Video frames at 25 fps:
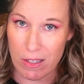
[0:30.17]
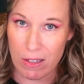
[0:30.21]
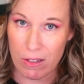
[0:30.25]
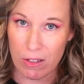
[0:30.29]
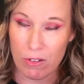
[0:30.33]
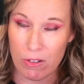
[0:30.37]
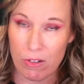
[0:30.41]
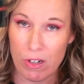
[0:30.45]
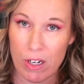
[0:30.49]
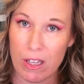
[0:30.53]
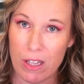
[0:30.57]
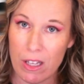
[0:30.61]

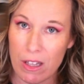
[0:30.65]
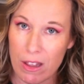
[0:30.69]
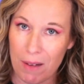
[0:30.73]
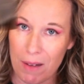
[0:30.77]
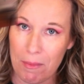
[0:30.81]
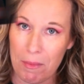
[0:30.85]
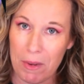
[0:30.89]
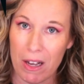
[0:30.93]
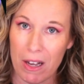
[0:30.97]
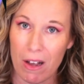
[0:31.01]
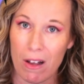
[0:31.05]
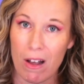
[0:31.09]
including the
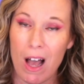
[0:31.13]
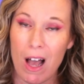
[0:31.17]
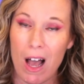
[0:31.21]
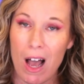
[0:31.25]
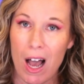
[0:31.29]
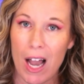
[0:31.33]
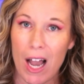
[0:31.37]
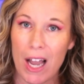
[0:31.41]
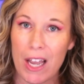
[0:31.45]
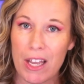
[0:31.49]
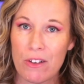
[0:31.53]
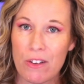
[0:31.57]
thumbnail
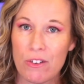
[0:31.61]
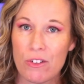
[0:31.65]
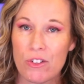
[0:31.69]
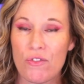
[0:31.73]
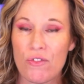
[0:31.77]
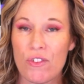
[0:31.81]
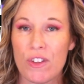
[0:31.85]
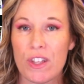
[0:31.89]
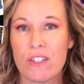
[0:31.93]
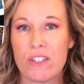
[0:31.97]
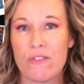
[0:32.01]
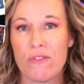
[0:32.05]
I used
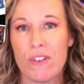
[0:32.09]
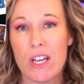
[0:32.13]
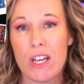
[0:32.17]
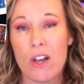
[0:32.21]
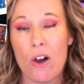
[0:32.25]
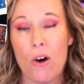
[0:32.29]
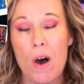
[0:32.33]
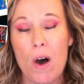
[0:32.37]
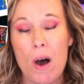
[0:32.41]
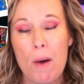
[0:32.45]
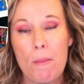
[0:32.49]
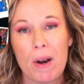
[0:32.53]
for this
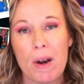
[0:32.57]
video.